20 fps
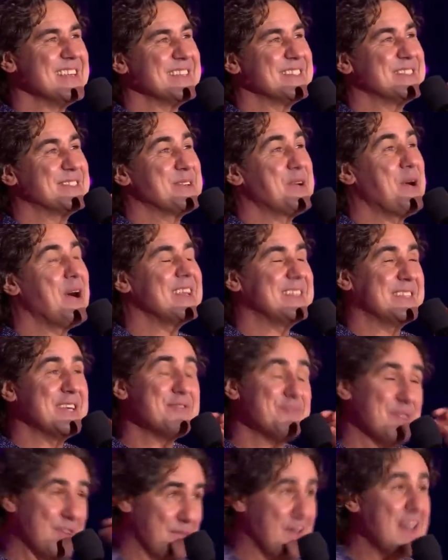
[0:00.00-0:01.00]
So I said,
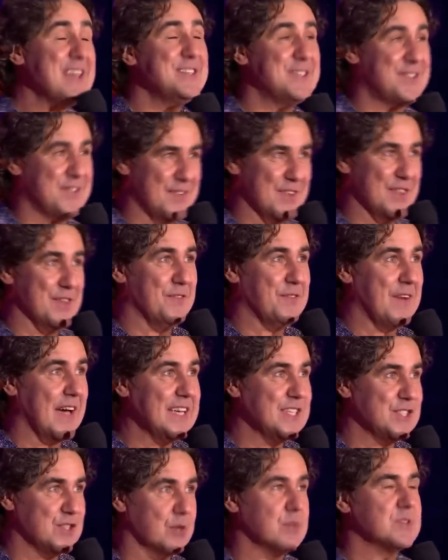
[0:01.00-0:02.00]
revenge for the facial.